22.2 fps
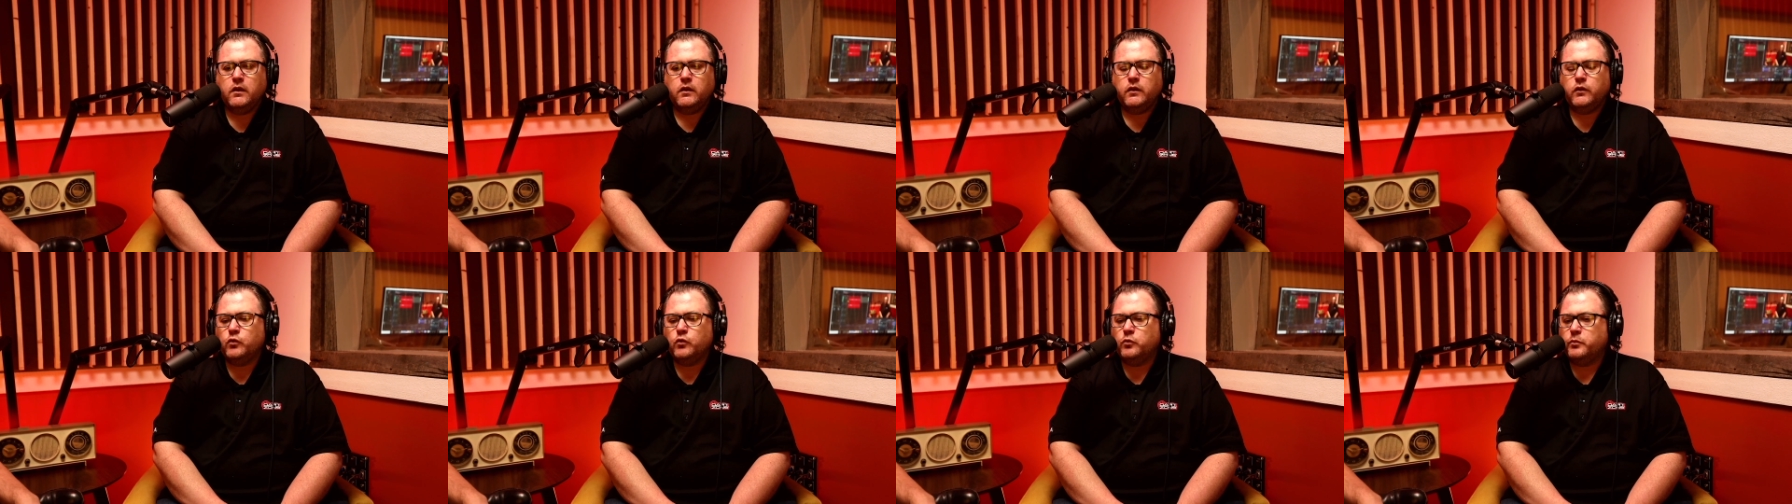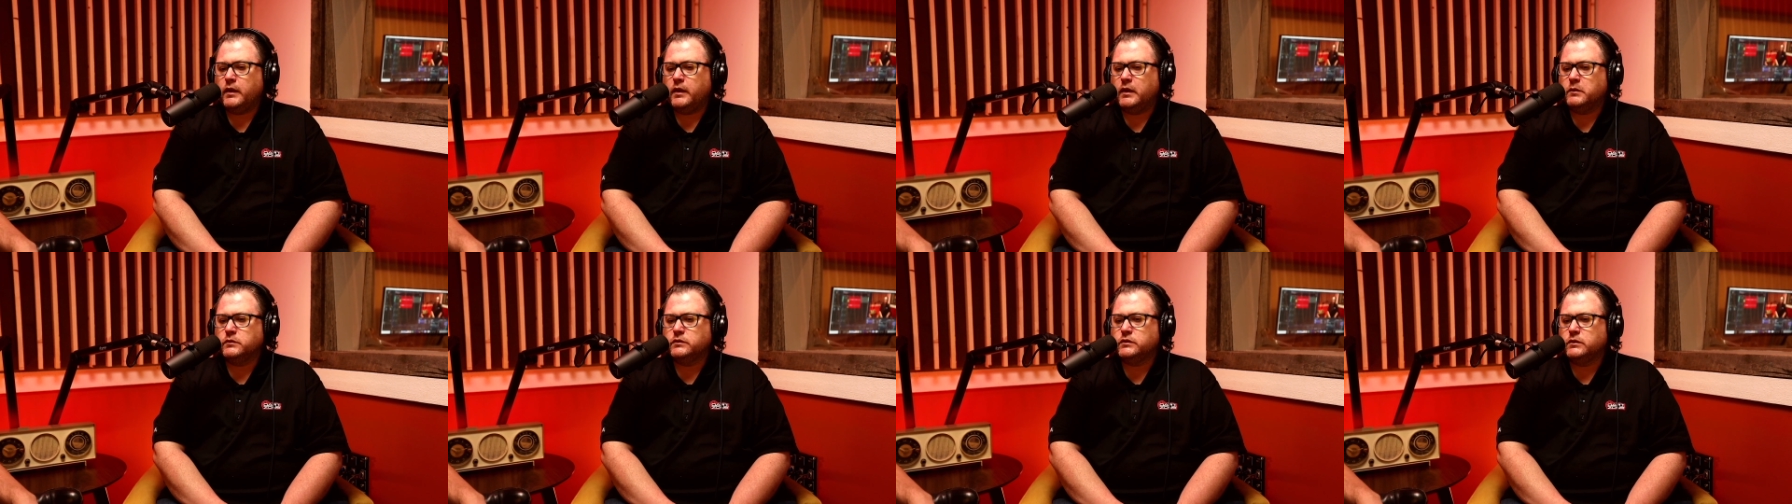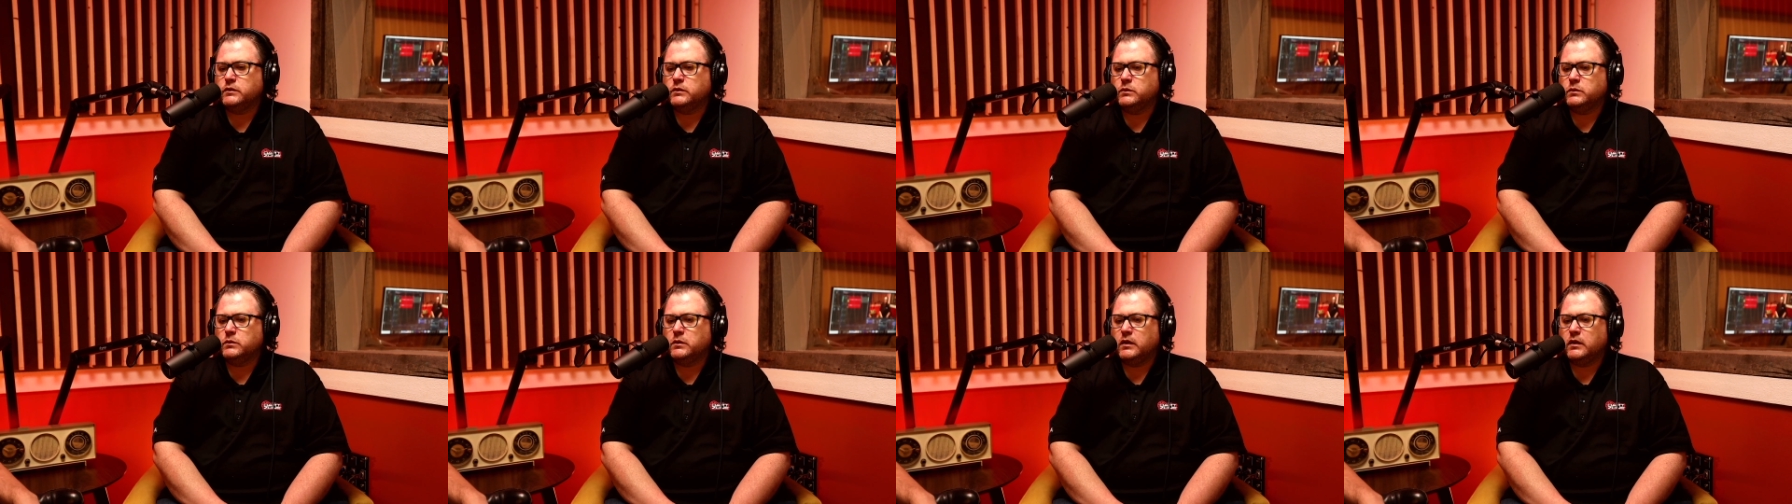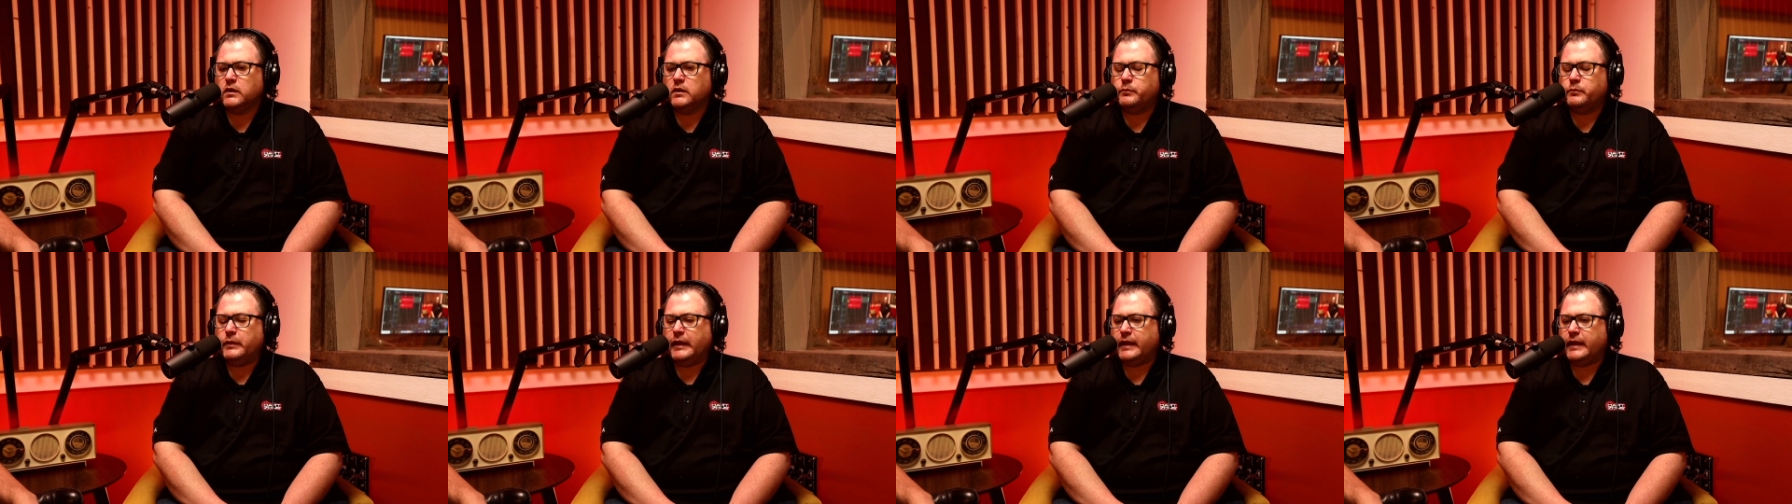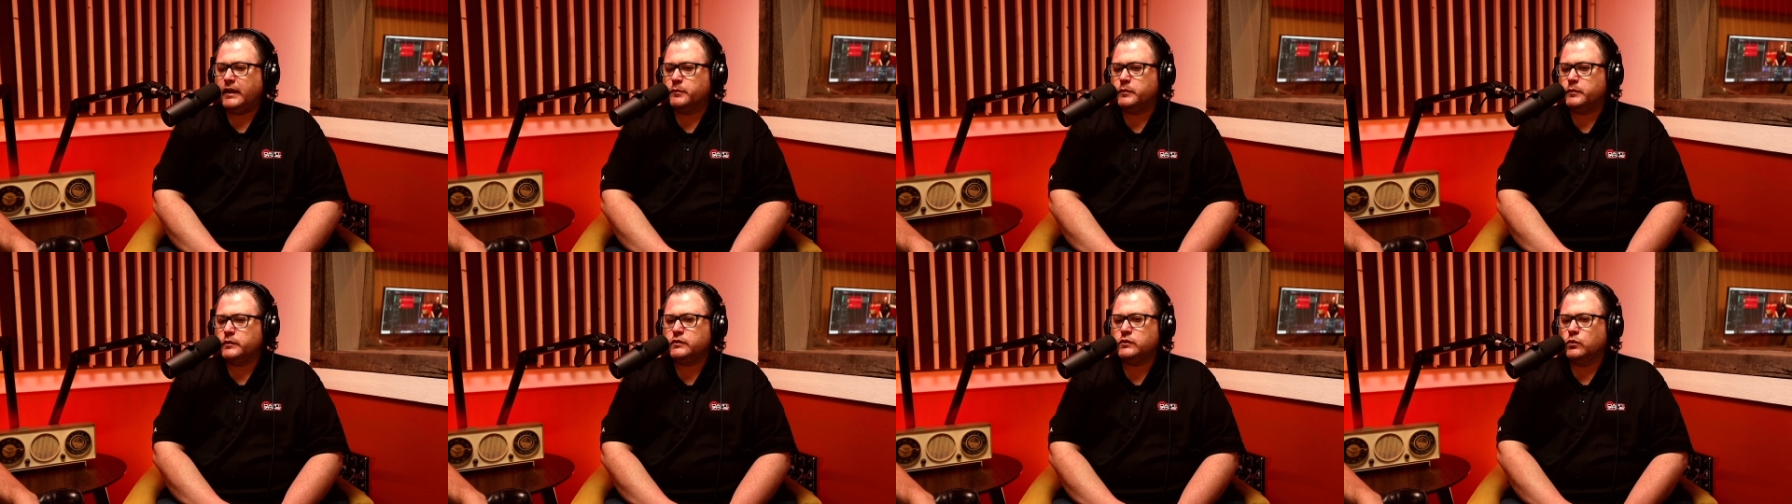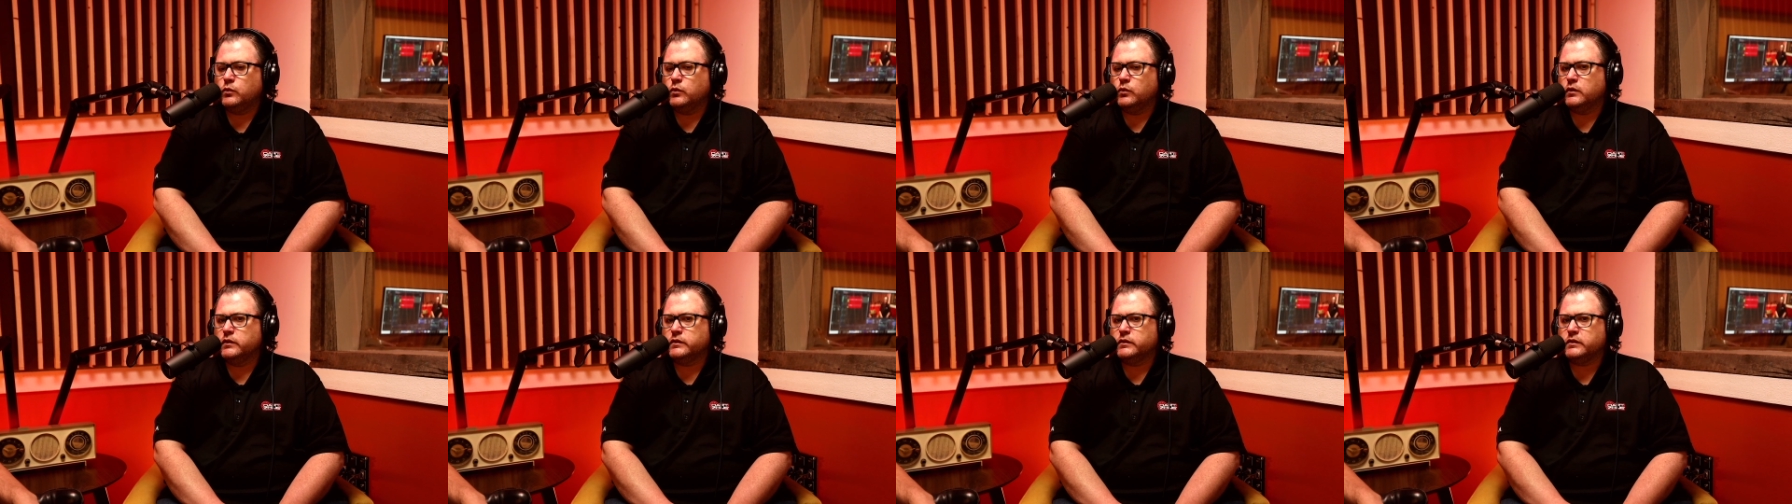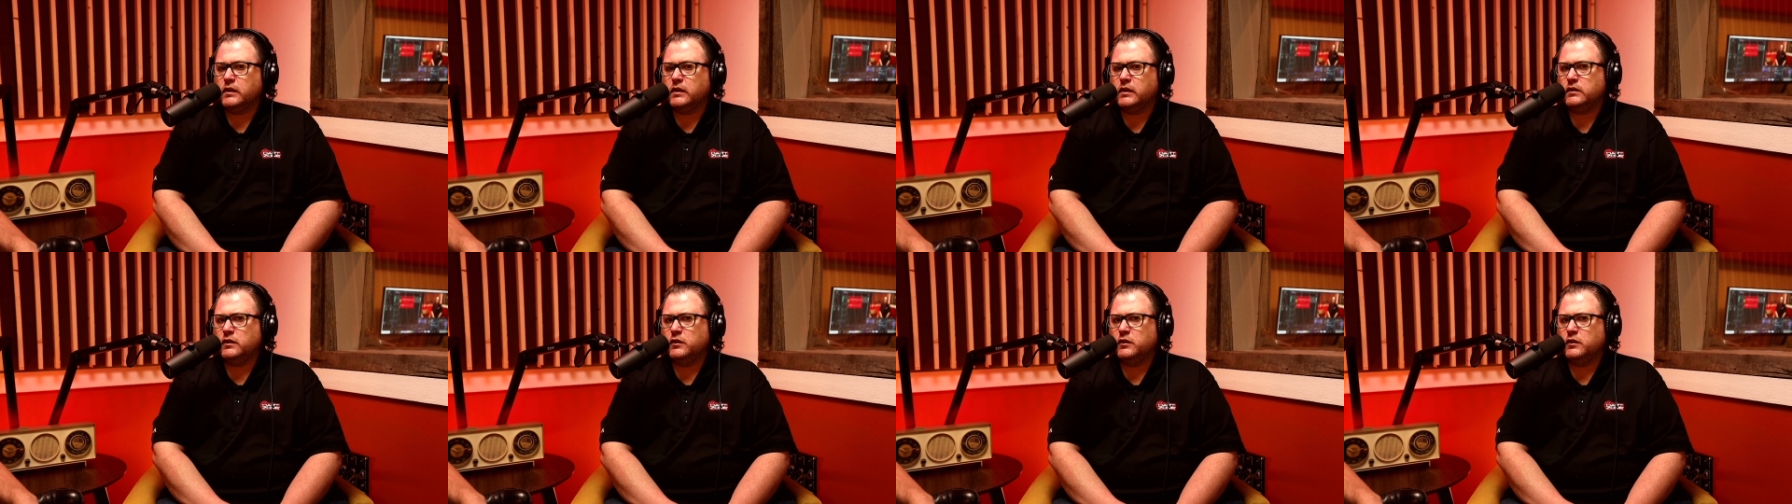you'll be able to pick it up in stores a